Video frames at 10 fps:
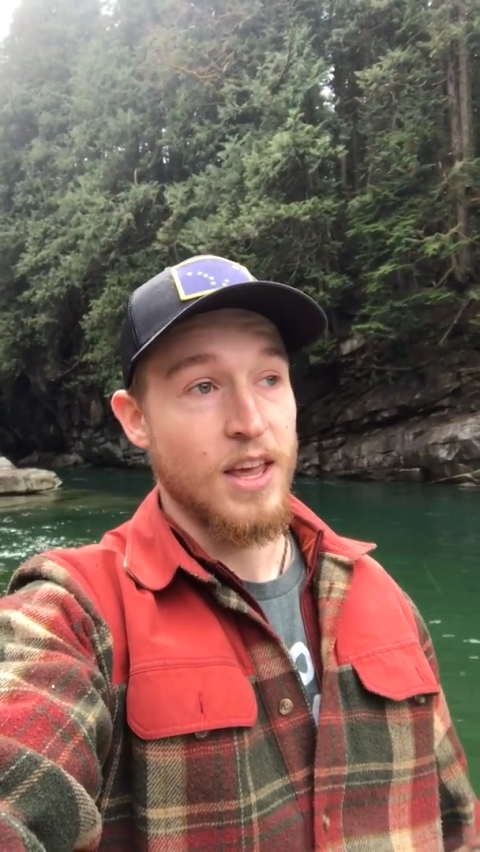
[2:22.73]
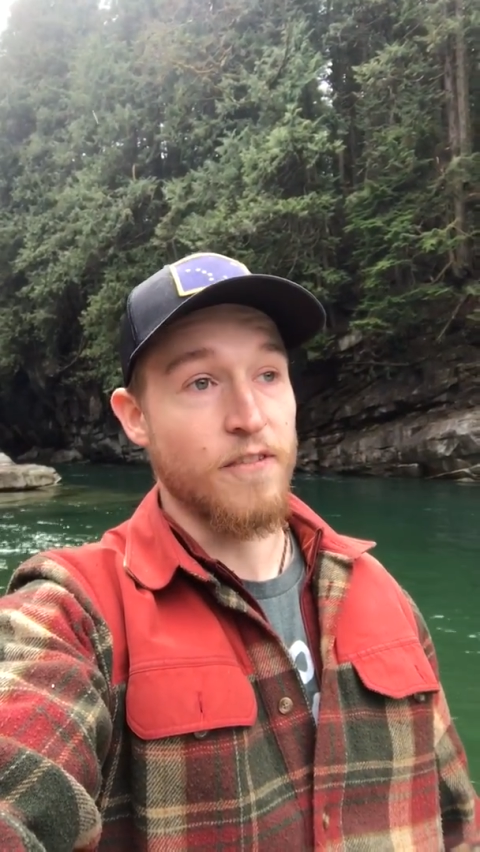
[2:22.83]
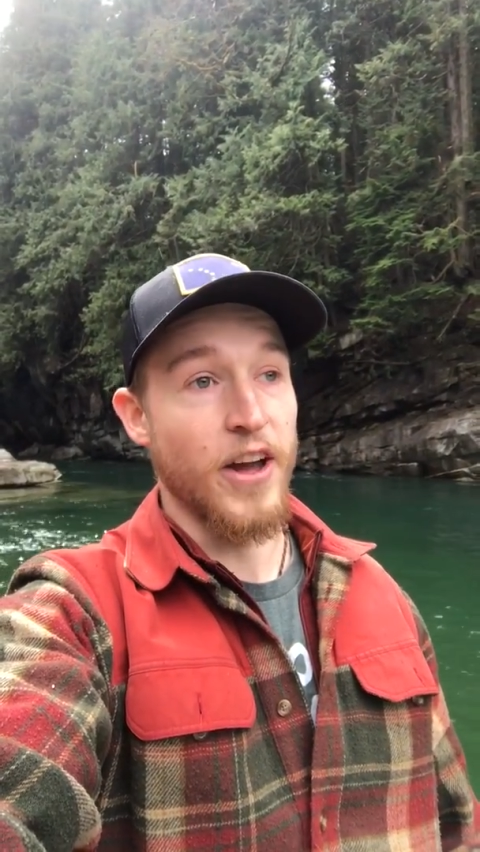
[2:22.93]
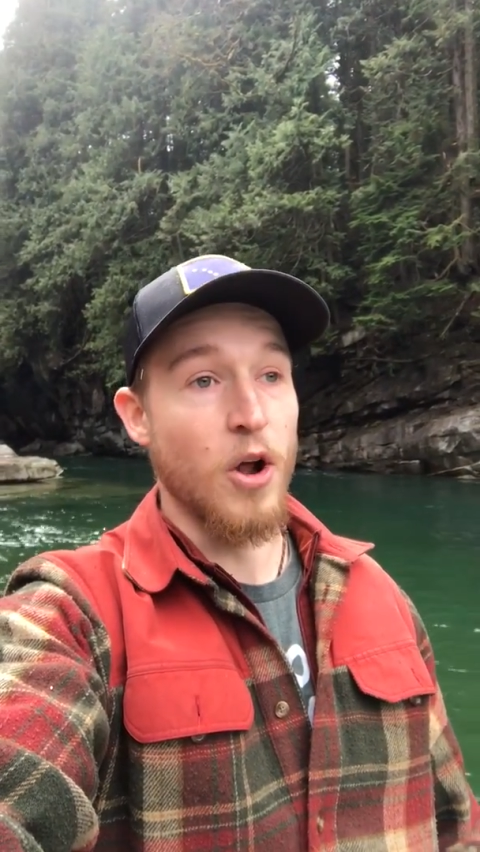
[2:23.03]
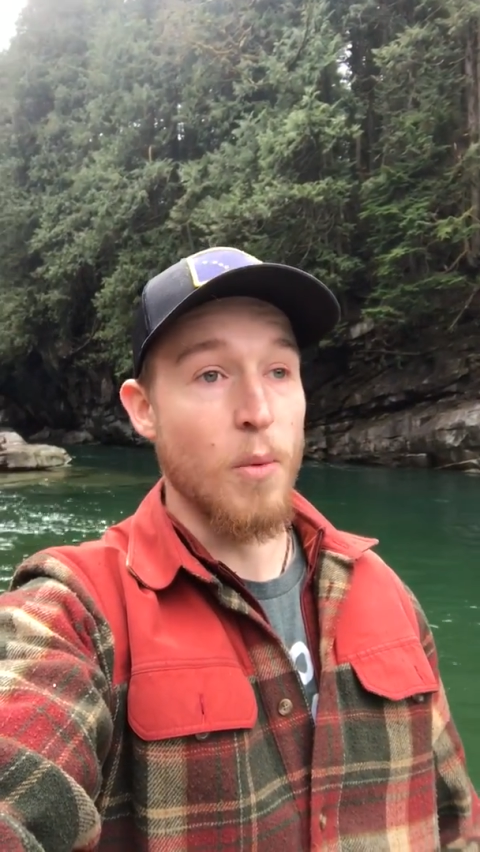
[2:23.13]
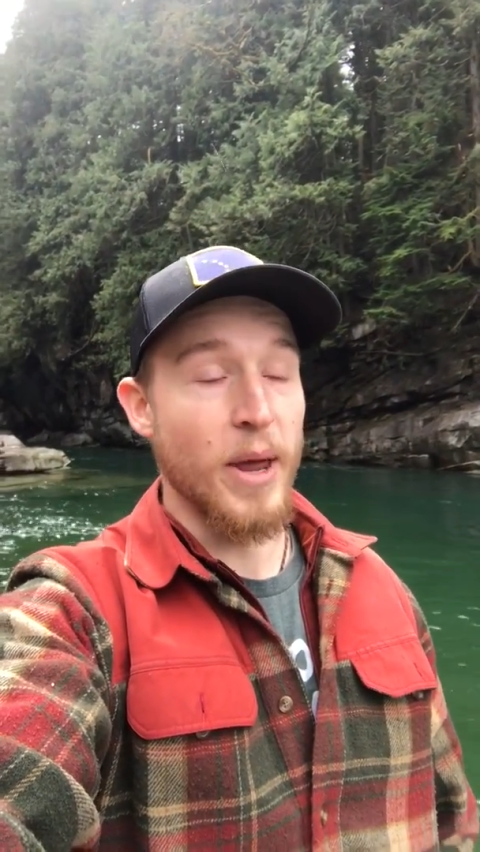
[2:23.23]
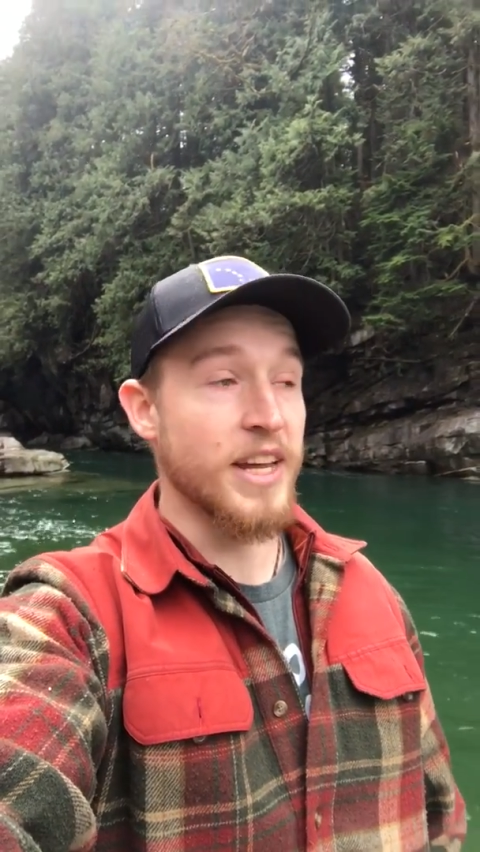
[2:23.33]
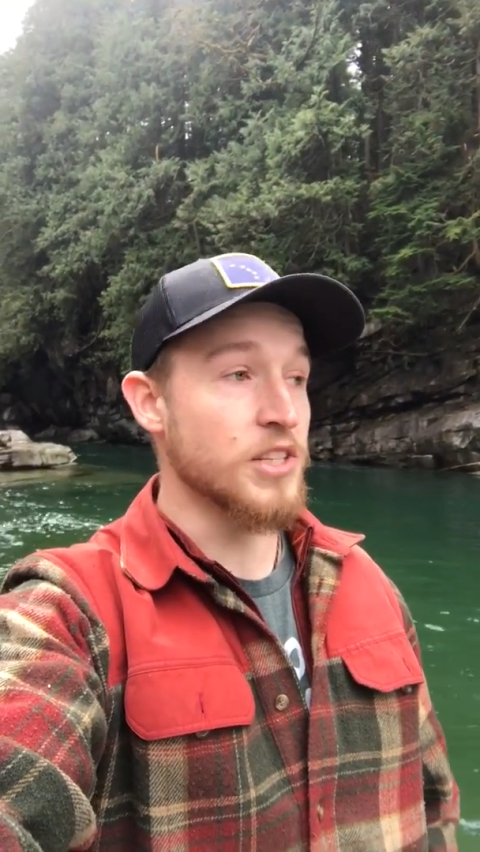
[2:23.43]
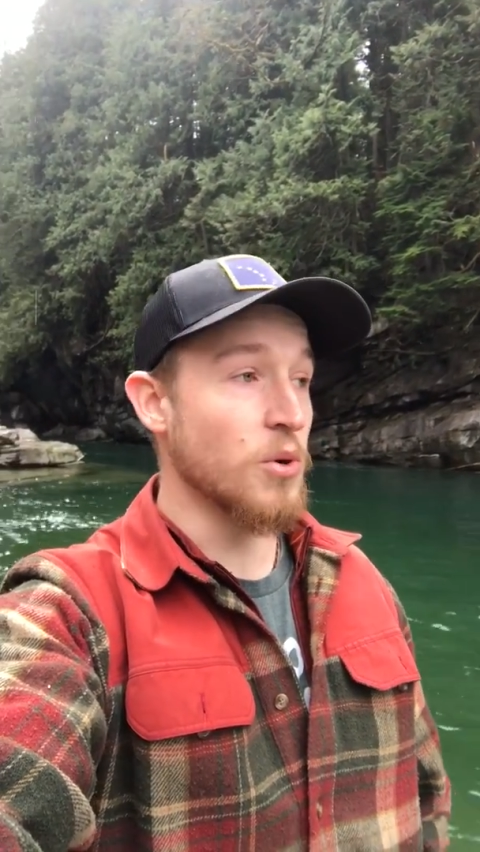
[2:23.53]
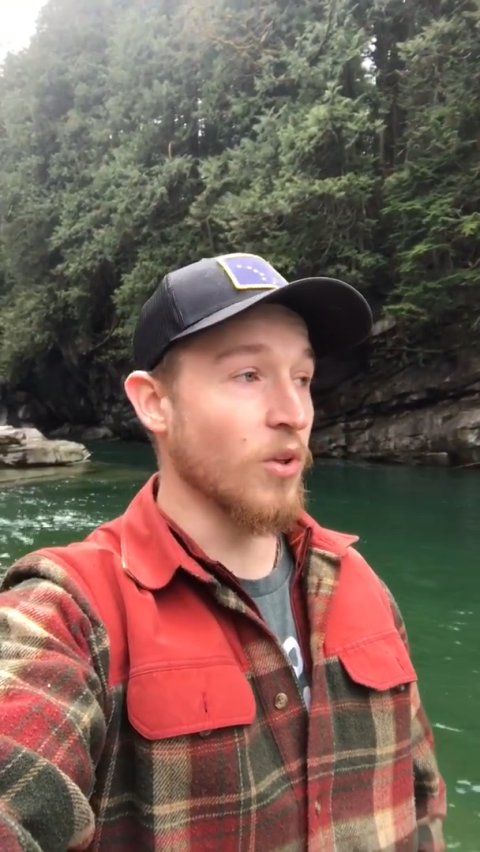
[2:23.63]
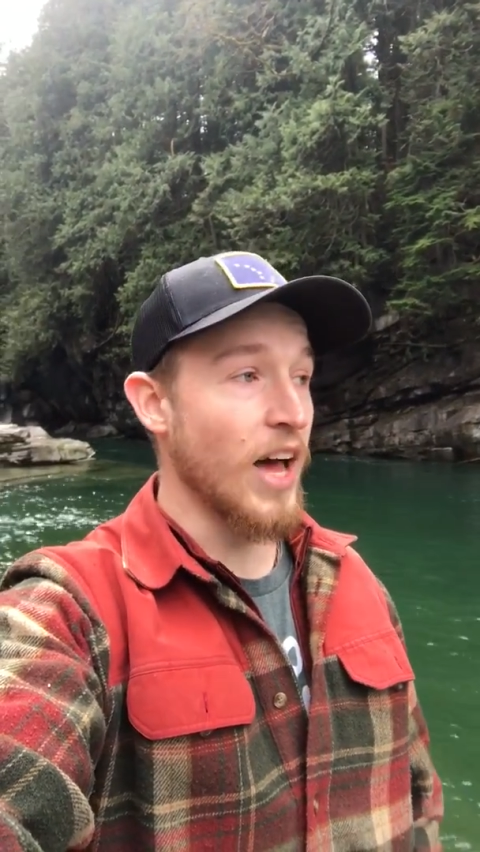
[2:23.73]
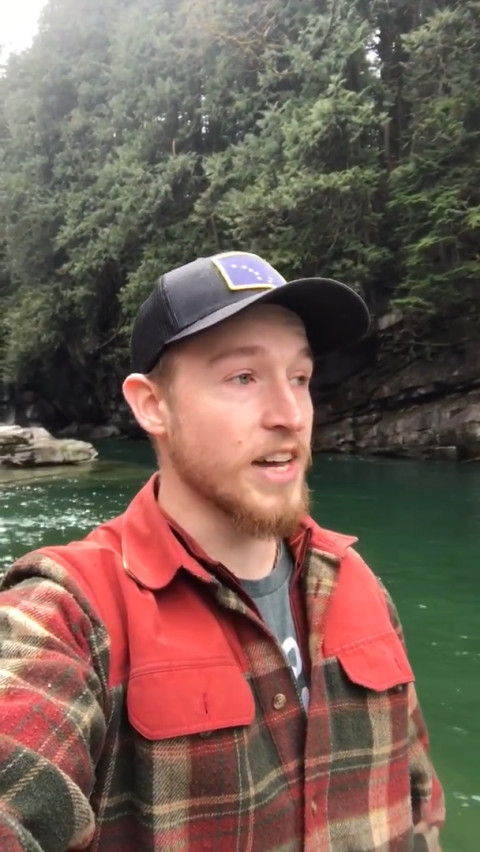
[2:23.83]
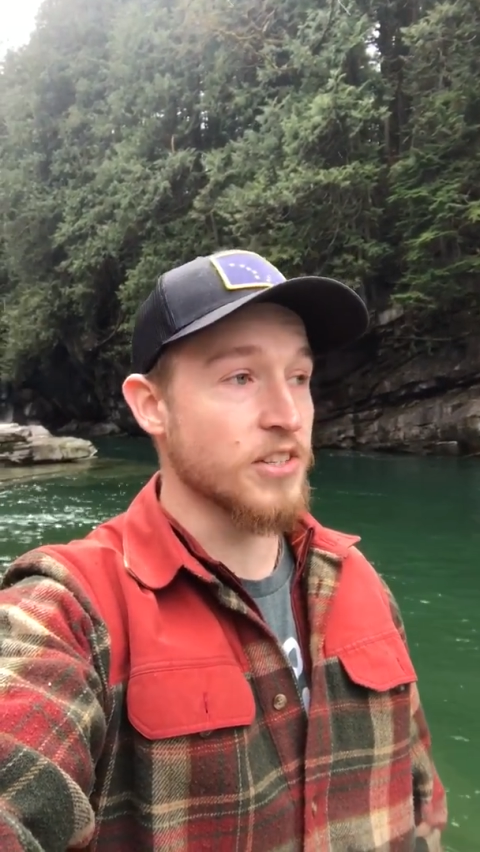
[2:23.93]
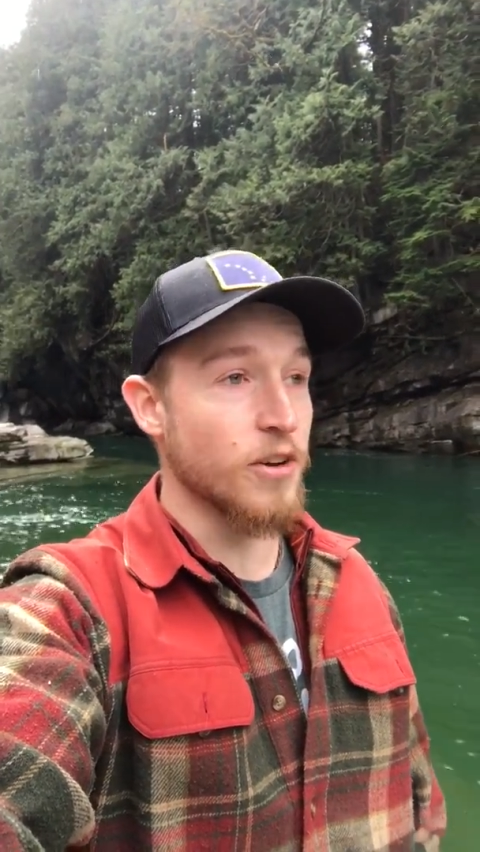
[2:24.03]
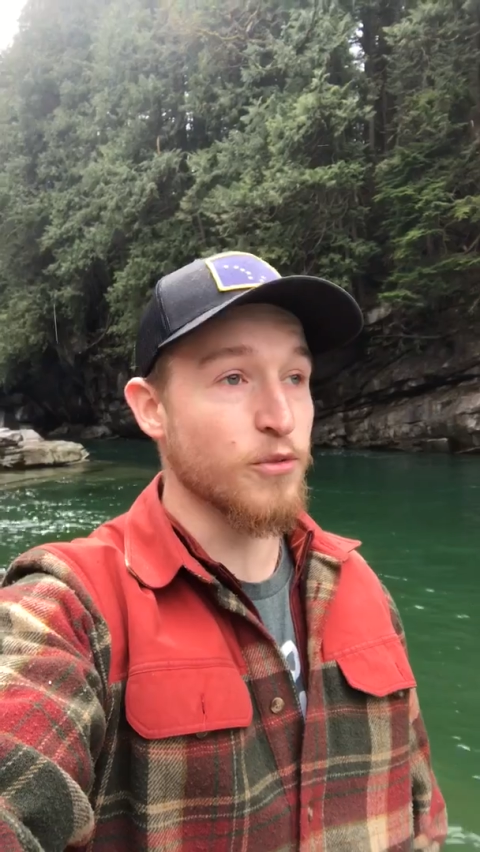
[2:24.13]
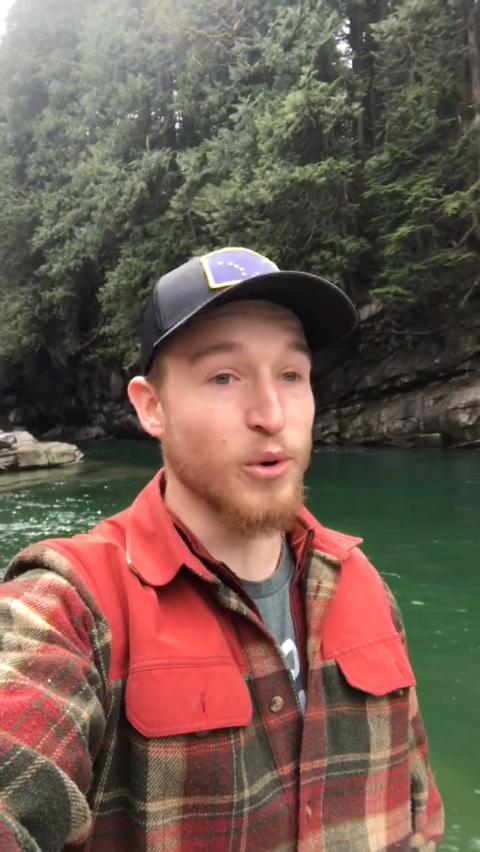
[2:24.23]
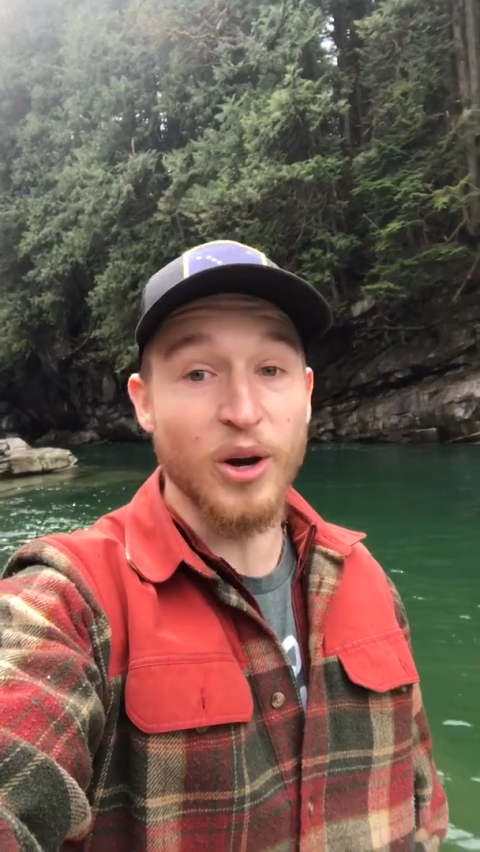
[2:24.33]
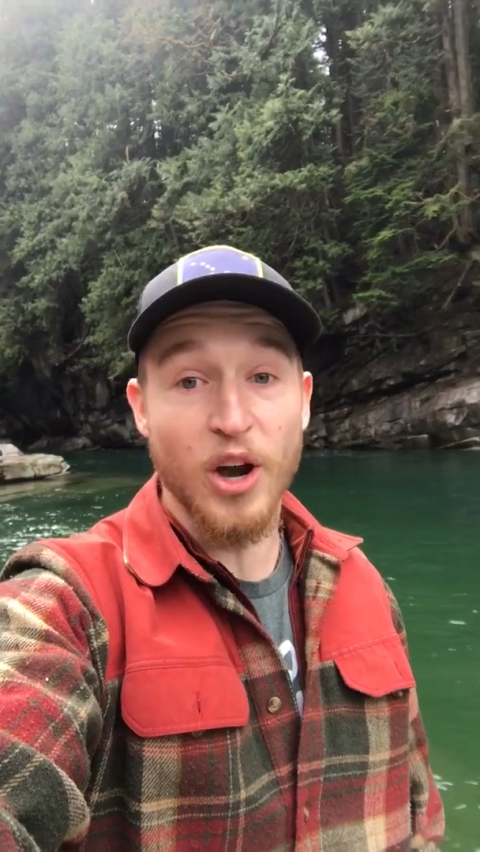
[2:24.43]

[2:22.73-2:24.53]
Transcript: If I don't make it to Alaska for